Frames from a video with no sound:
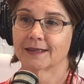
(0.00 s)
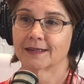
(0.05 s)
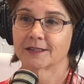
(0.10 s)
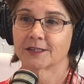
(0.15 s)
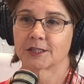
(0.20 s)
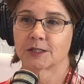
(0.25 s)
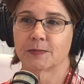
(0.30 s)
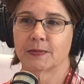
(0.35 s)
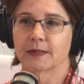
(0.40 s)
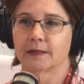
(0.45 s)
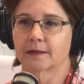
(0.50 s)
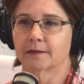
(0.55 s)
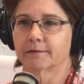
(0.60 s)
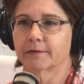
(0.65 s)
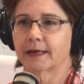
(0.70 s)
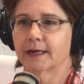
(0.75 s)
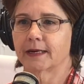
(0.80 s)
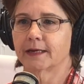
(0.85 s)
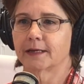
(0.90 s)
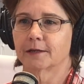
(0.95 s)
She's been on
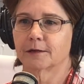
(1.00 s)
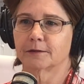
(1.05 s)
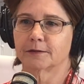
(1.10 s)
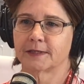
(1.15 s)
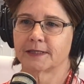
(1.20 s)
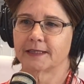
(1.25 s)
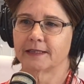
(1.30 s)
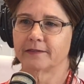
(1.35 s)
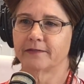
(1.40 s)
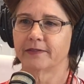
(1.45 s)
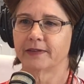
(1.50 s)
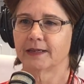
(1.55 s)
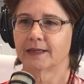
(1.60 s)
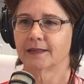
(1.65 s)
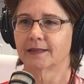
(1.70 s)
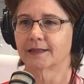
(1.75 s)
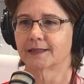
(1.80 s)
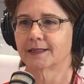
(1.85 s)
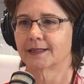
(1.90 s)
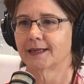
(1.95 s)
radio,
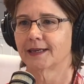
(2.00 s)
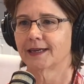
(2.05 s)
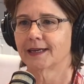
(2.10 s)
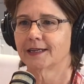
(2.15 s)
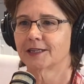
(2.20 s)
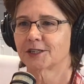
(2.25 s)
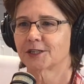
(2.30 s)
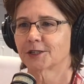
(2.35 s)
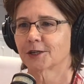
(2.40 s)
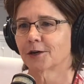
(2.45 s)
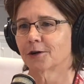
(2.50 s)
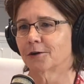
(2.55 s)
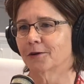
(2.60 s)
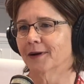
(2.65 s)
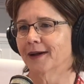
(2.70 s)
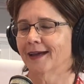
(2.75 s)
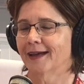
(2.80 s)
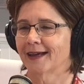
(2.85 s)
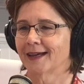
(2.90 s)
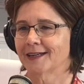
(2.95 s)
TV, the Today Show,
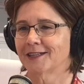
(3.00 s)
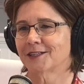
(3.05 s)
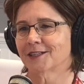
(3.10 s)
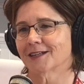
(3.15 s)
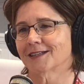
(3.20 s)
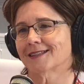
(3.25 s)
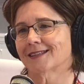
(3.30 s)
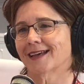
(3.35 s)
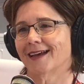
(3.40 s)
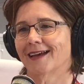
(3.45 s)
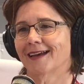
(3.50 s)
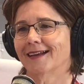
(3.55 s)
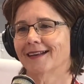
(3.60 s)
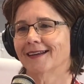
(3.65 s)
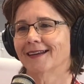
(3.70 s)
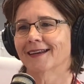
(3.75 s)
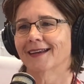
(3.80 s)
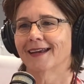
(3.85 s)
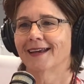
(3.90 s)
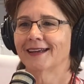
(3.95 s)

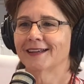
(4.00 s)
HSN.